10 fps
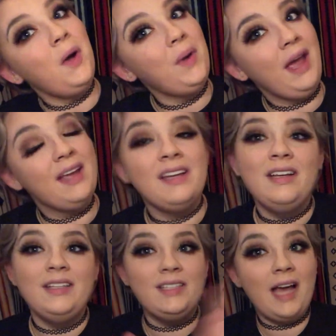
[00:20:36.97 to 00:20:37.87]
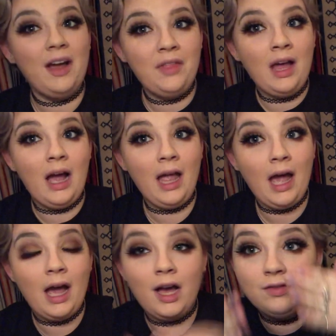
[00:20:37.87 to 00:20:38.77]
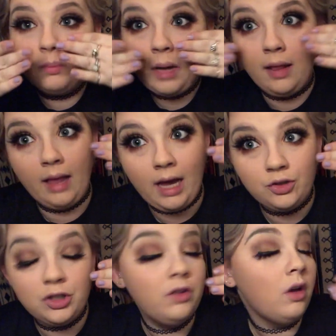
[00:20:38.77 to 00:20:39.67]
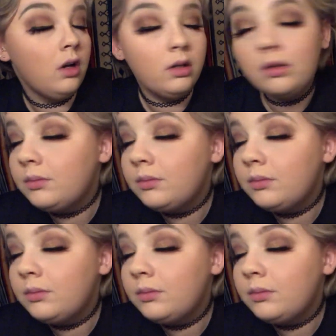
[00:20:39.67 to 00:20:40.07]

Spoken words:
Okay, now that I have my lashes on,